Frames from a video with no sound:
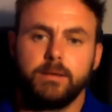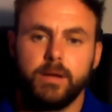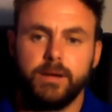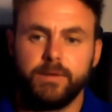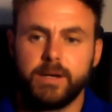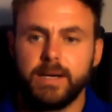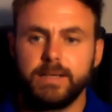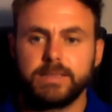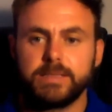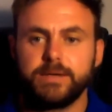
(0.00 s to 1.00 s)
every
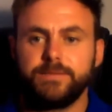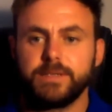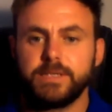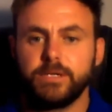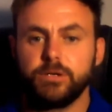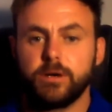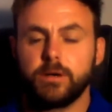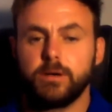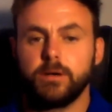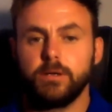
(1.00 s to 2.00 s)
client is different, and you
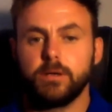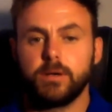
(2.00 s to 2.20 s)
gotta